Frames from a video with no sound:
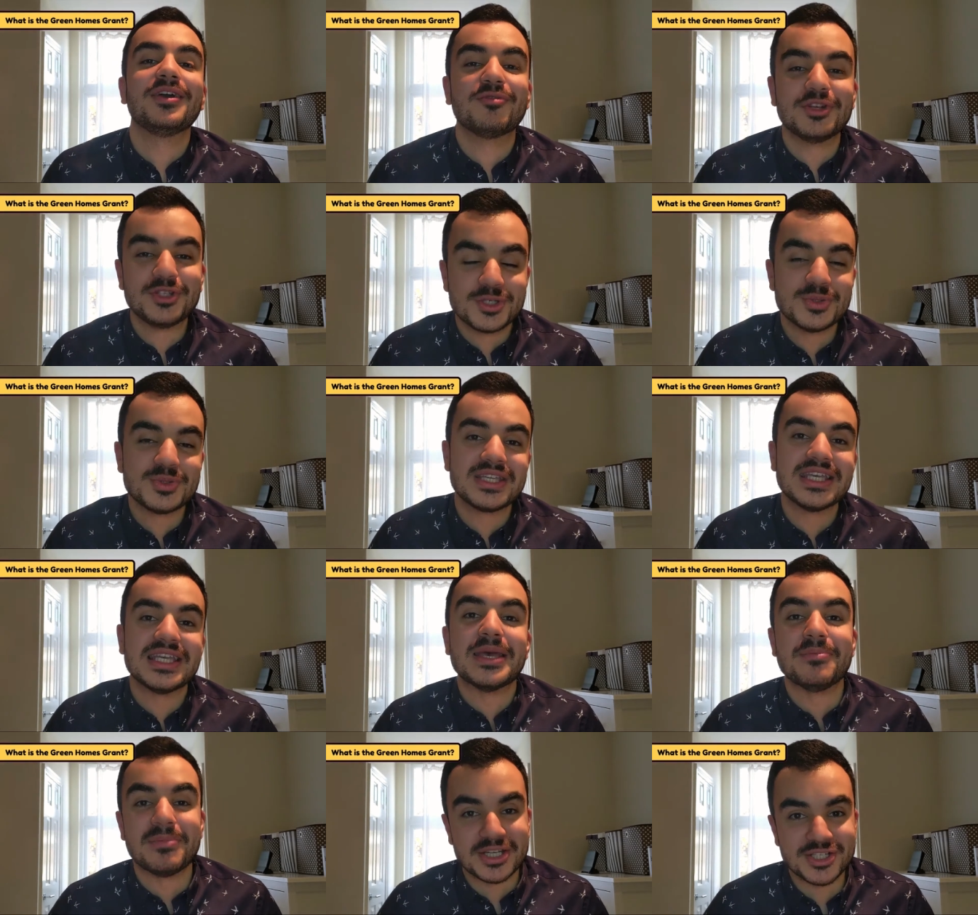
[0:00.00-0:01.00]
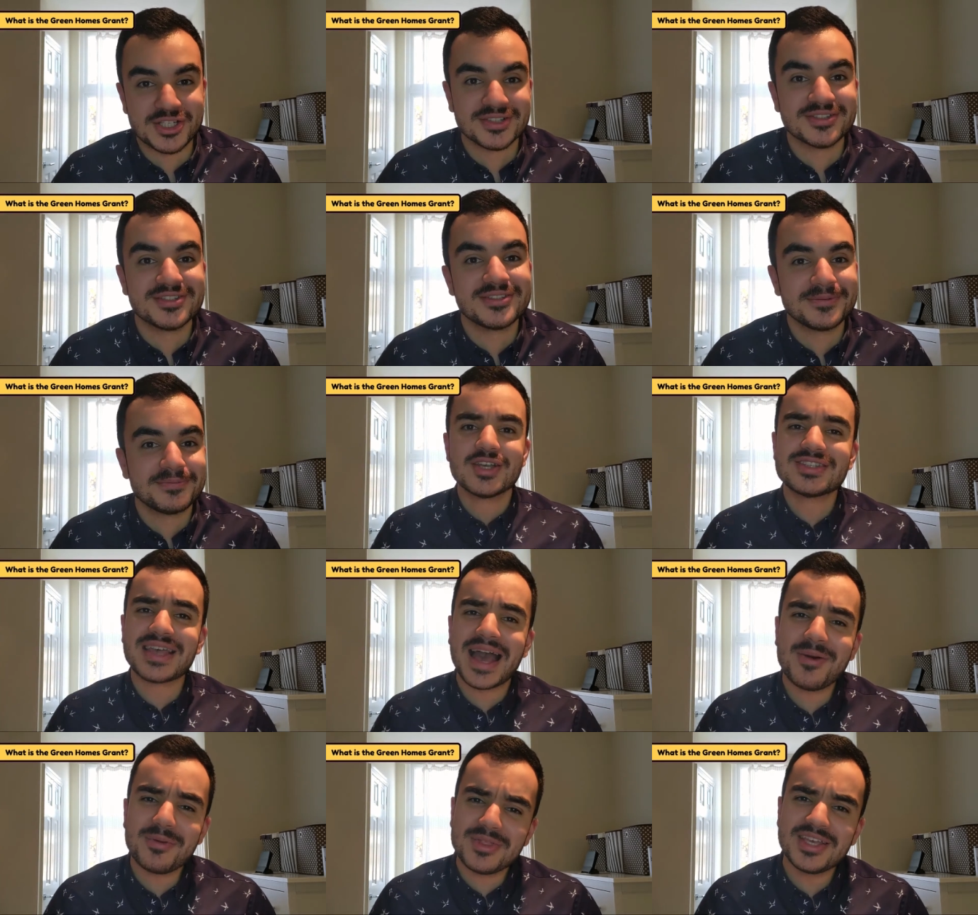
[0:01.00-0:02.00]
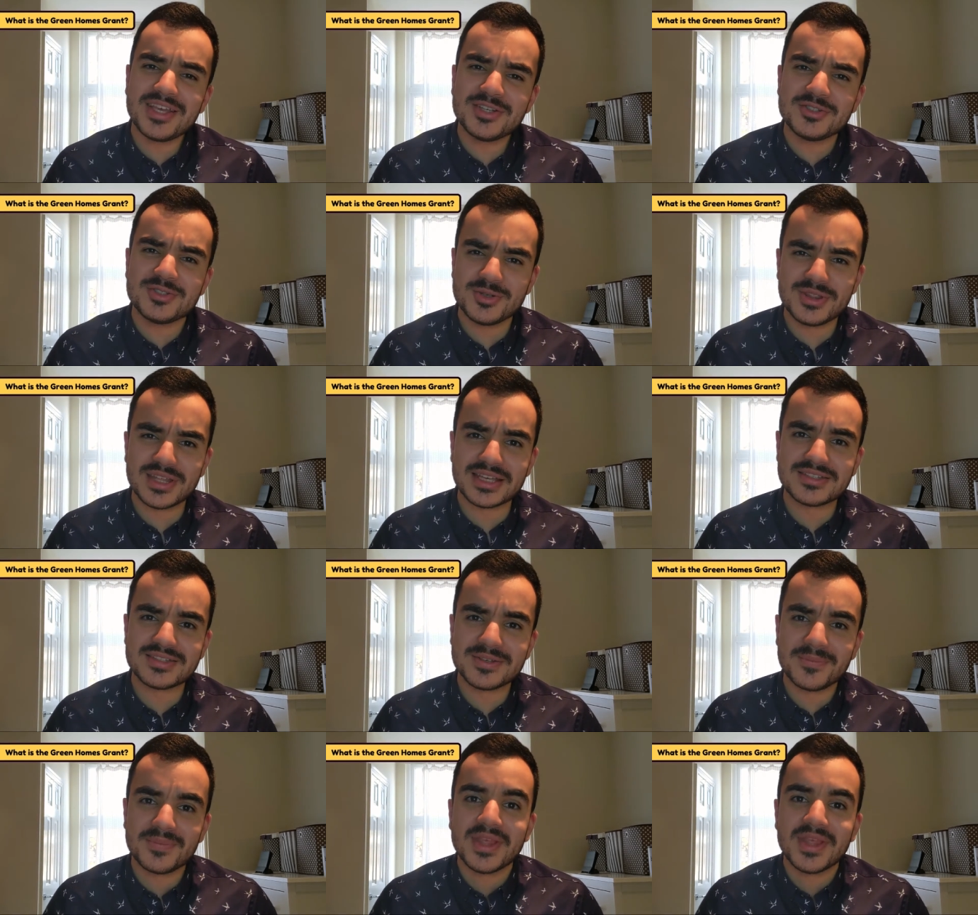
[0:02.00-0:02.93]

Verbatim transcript: reducing emissions. So how are they going to do this?